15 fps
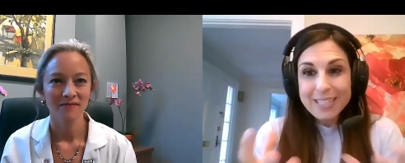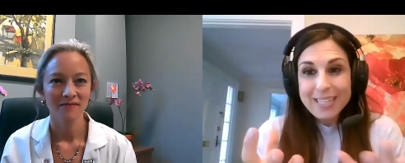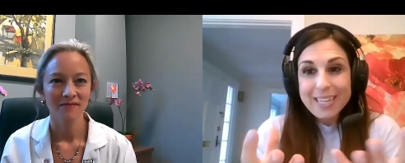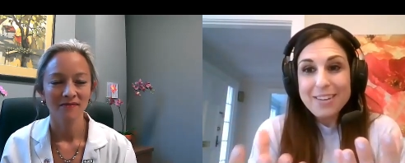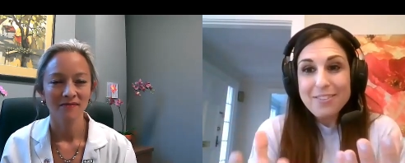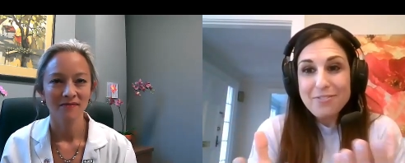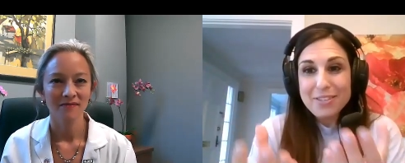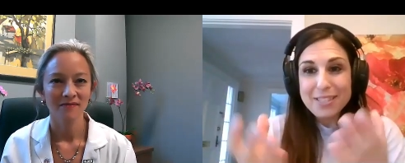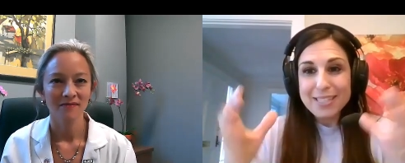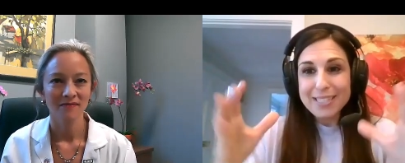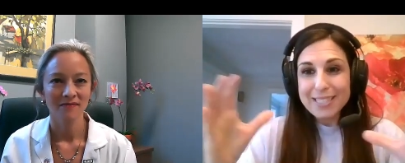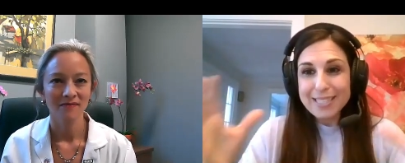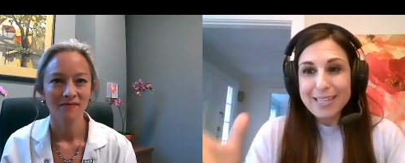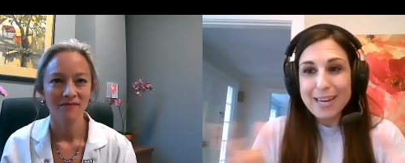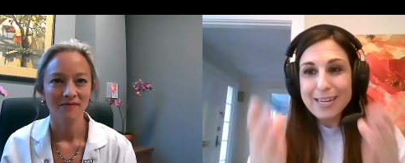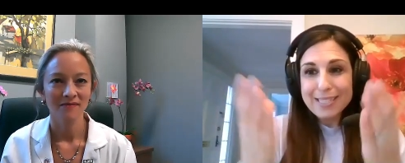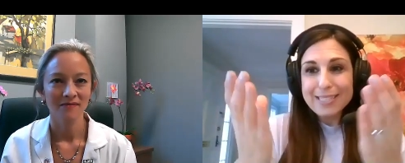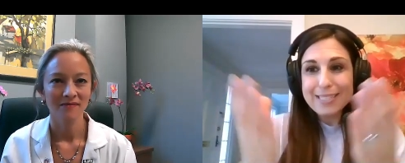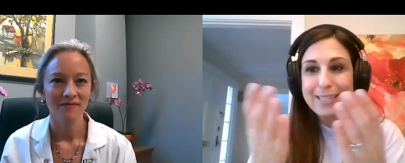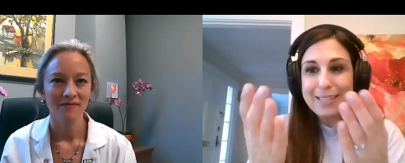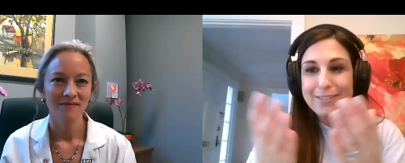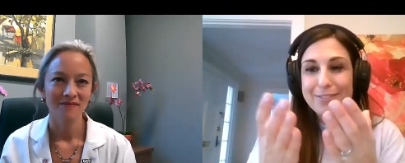Speaker 1: give in this
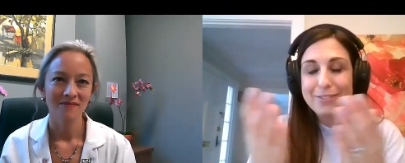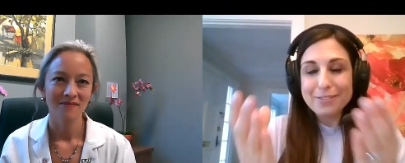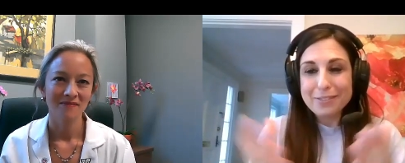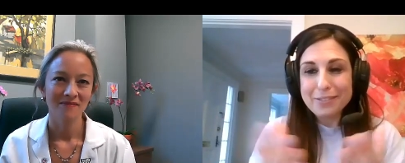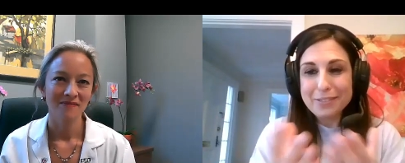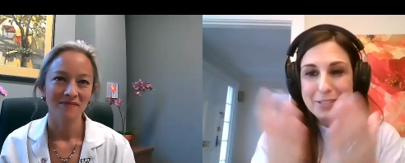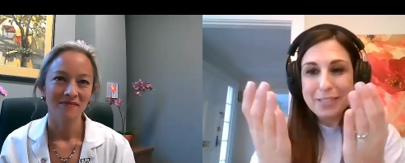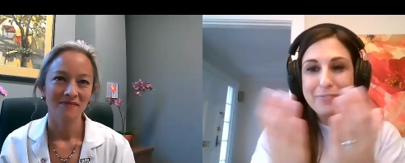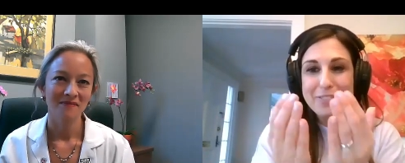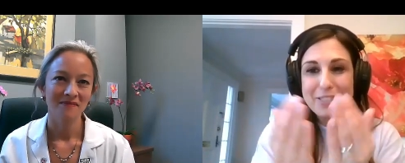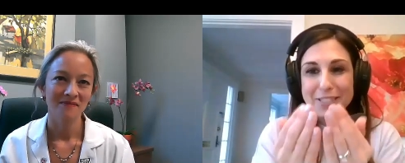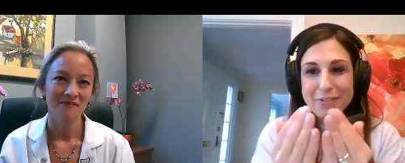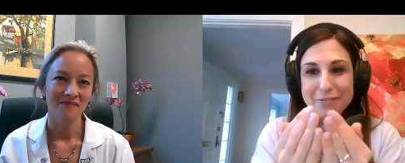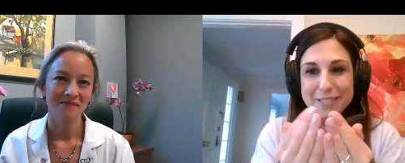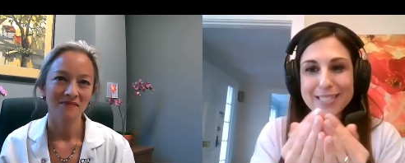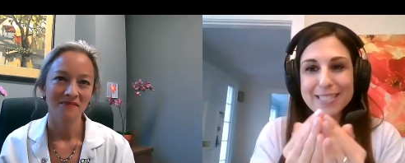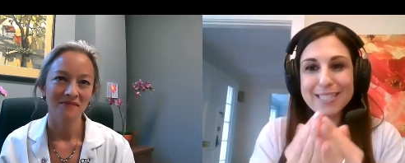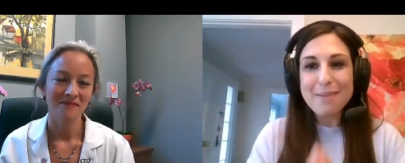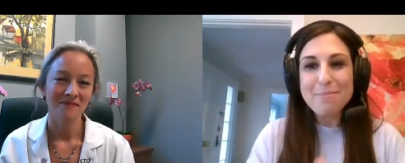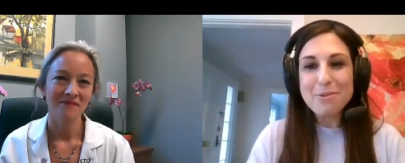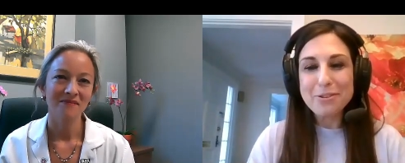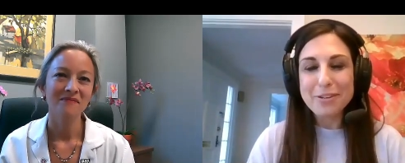nice little Cliff's Notes
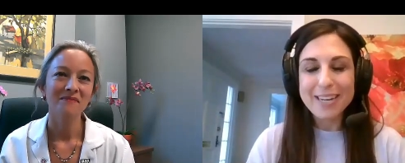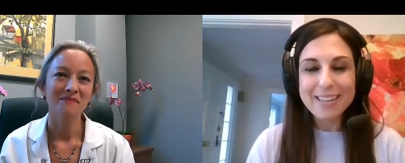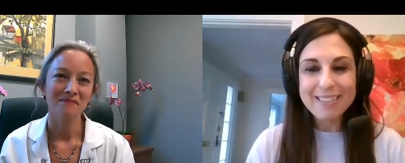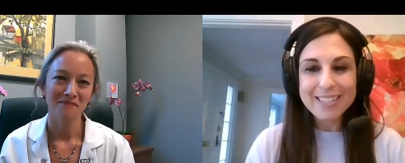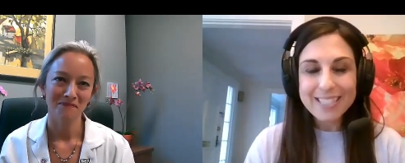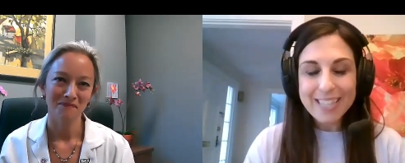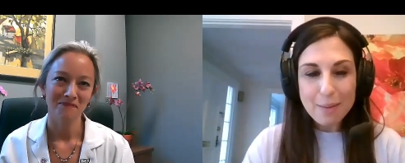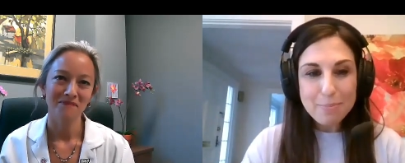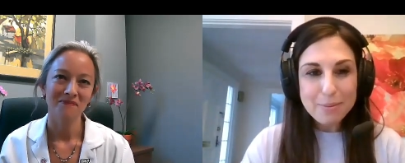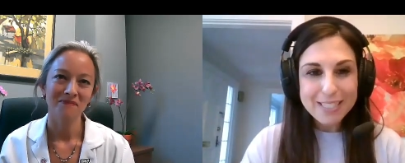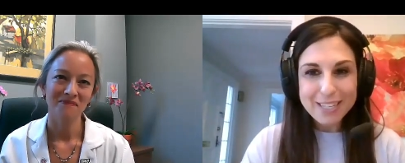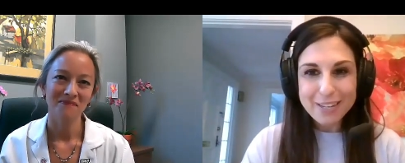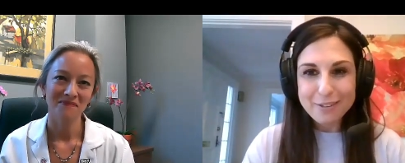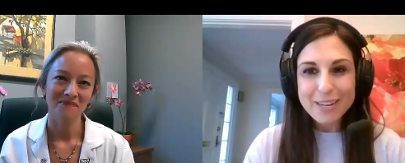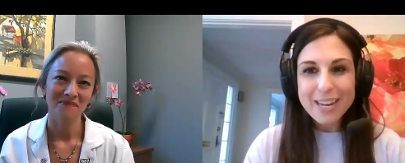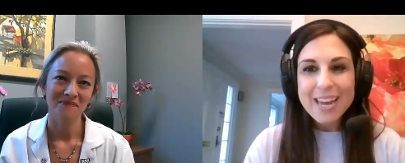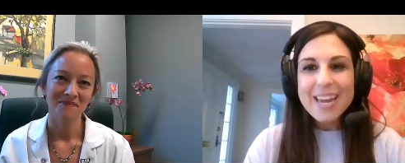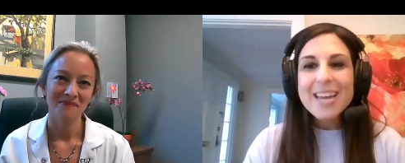summary in this episode.